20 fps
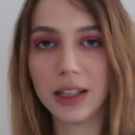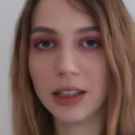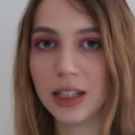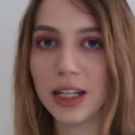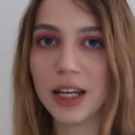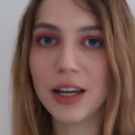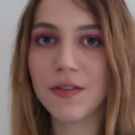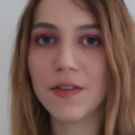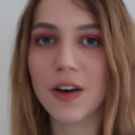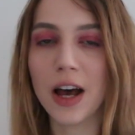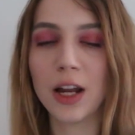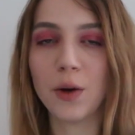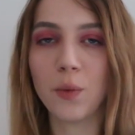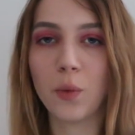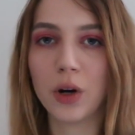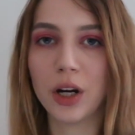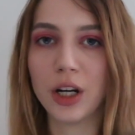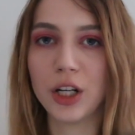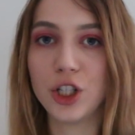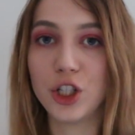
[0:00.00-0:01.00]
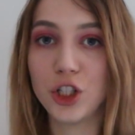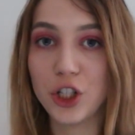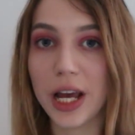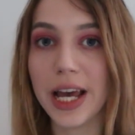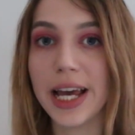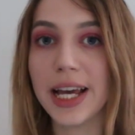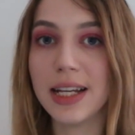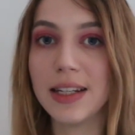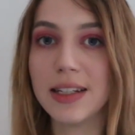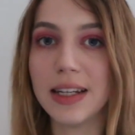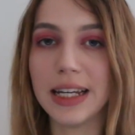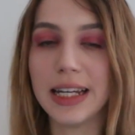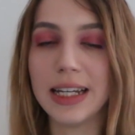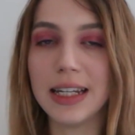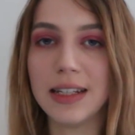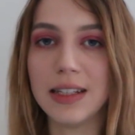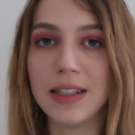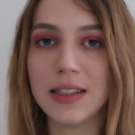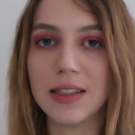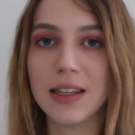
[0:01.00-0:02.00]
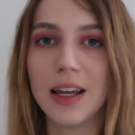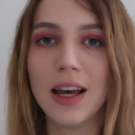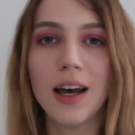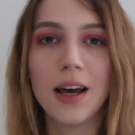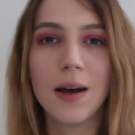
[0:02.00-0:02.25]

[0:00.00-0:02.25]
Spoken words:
live and where jade is